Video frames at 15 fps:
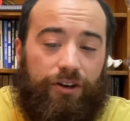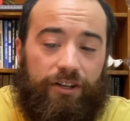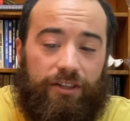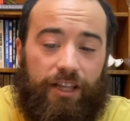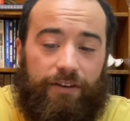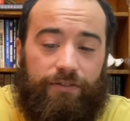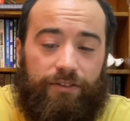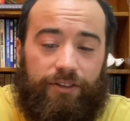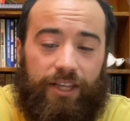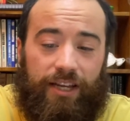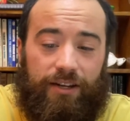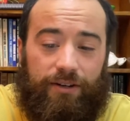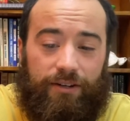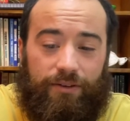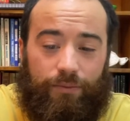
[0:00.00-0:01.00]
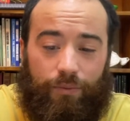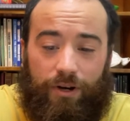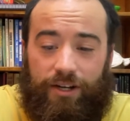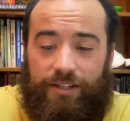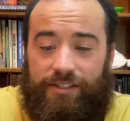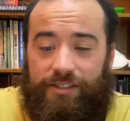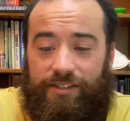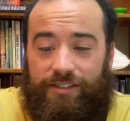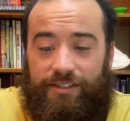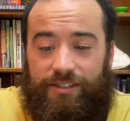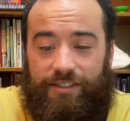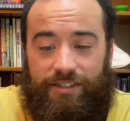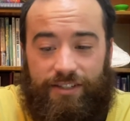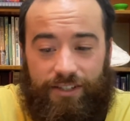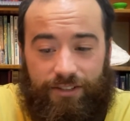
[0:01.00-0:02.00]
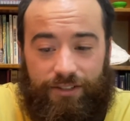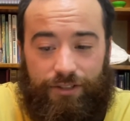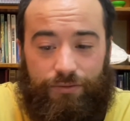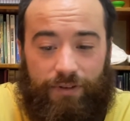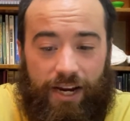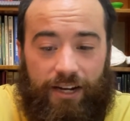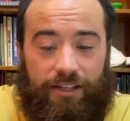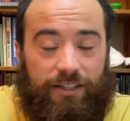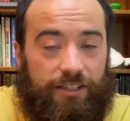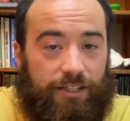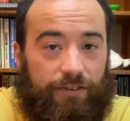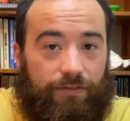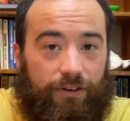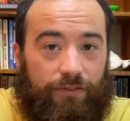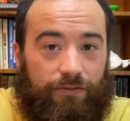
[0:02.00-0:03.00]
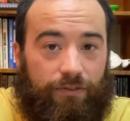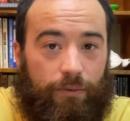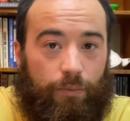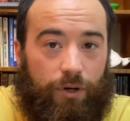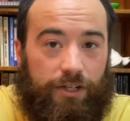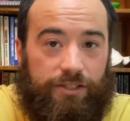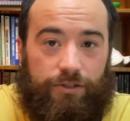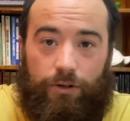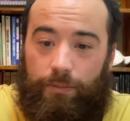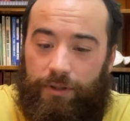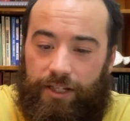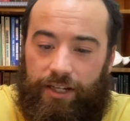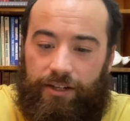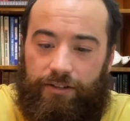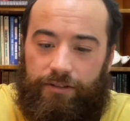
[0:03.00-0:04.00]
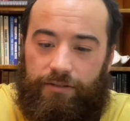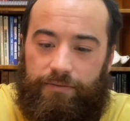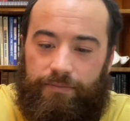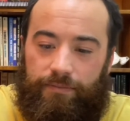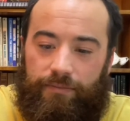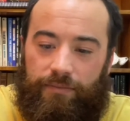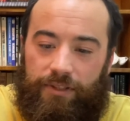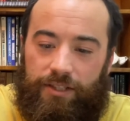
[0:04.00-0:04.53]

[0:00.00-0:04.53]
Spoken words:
on a level that was and still is radically different from what is normally held.